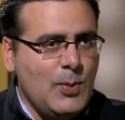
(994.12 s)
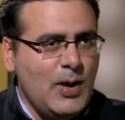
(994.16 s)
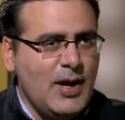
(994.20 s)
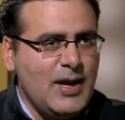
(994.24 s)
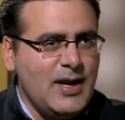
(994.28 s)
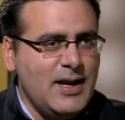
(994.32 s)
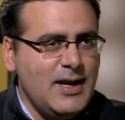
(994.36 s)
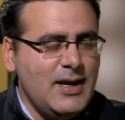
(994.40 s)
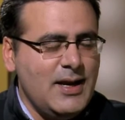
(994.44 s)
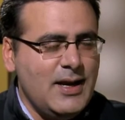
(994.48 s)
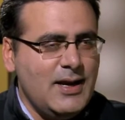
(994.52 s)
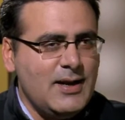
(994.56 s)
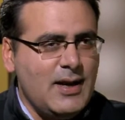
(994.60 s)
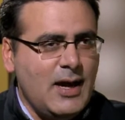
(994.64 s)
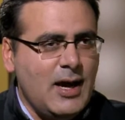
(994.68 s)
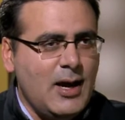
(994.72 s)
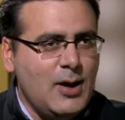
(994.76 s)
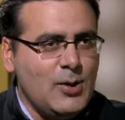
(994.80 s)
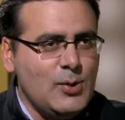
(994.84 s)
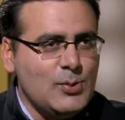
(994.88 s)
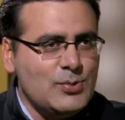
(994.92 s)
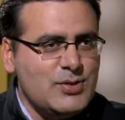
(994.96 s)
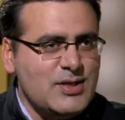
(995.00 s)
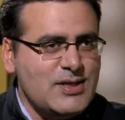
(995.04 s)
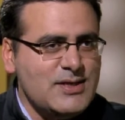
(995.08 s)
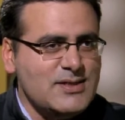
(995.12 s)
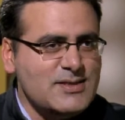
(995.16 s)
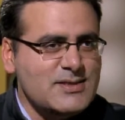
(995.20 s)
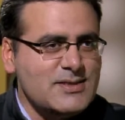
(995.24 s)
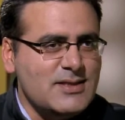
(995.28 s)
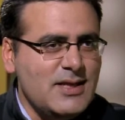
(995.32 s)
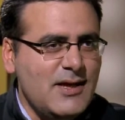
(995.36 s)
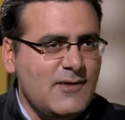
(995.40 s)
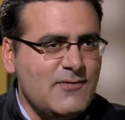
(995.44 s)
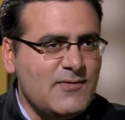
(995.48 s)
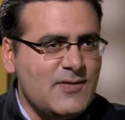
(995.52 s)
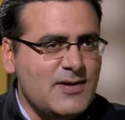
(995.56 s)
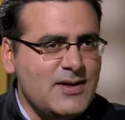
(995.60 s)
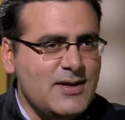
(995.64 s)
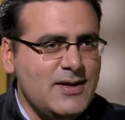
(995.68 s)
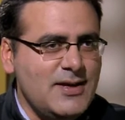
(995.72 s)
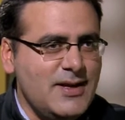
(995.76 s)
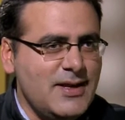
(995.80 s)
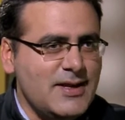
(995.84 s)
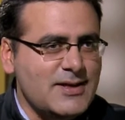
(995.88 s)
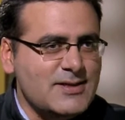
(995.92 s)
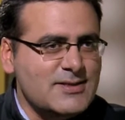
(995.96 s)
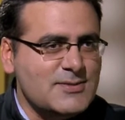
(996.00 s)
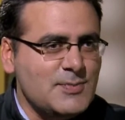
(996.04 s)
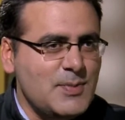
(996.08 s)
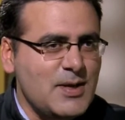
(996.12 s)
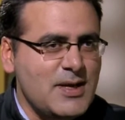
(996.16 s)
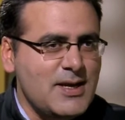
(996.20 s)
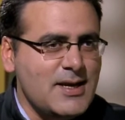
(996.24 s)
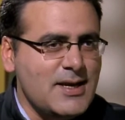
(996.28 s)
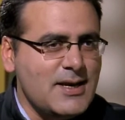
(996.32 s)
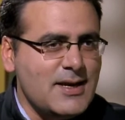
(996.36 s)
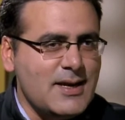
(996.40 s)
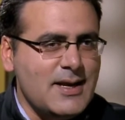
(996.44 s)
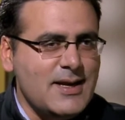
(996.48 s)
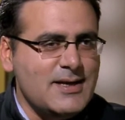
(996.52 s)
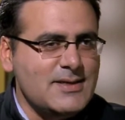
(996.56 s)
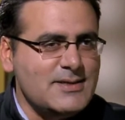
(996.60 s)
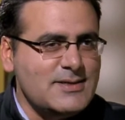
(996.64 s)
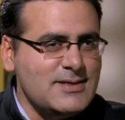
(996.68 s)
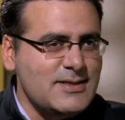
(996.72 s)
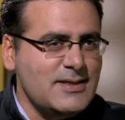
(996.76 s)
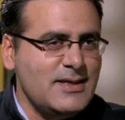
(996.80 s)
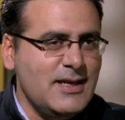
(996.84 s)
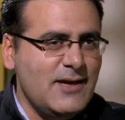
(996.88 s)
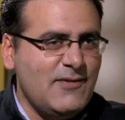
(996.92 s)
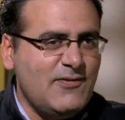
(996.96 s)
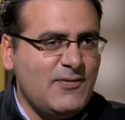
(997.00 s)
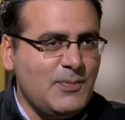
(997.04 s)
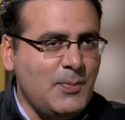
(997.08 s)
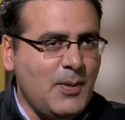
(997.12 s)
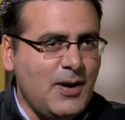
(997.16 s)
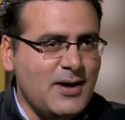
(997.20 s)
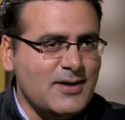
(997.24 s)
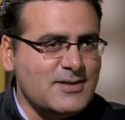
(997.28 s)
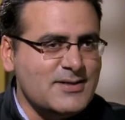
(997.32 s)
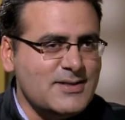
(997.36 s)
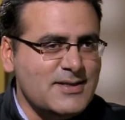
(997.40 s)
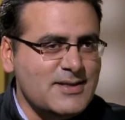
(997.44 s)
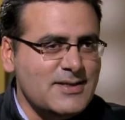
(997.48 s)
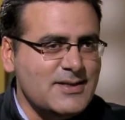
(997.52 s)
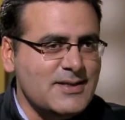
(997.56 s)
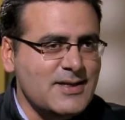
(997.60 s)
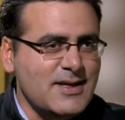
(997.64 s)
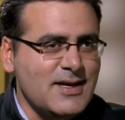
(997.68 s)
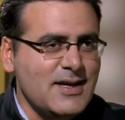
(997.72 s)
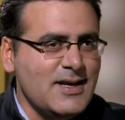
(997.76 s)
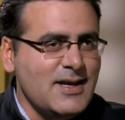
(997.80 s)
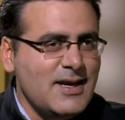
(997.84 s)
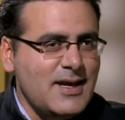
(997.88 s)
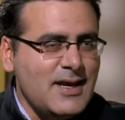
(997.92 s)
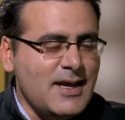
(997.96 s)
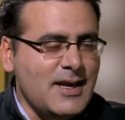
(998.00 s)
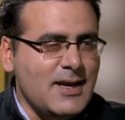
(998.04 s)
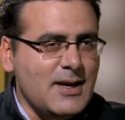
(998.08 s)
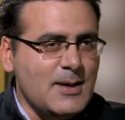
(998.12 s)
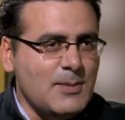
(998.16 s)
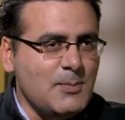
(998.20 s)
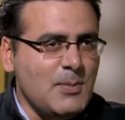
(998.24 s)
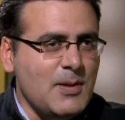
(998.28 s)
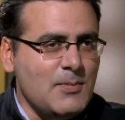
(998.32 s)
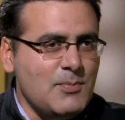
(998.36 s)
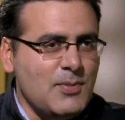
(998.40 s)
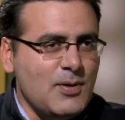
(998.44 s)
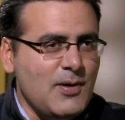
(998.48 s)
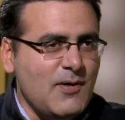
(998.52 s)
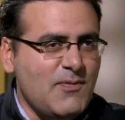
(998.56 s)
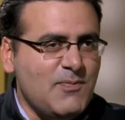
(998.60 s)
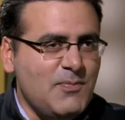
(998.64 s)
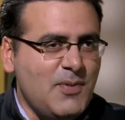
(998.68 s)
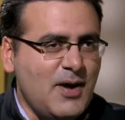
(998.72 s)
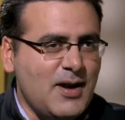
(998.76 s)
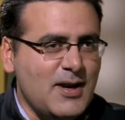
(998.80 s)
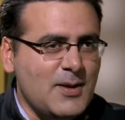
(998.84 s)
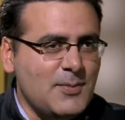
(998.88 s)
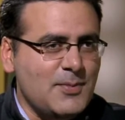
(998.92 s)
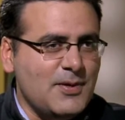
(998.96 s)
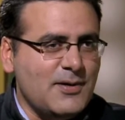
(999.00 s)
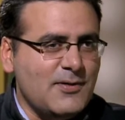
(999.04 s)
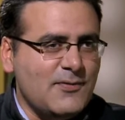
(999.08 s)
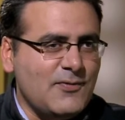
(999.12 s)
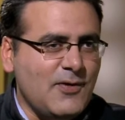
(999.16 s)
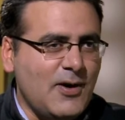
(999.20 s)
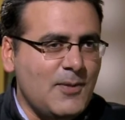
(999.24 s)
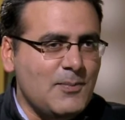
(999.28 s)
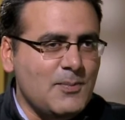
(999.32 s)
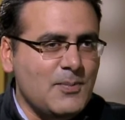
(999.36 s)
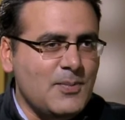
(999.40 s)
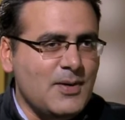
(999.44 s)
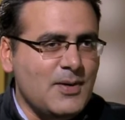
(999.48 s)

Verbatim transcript: and how these left leanings, being an anti-left party and a member of parliament from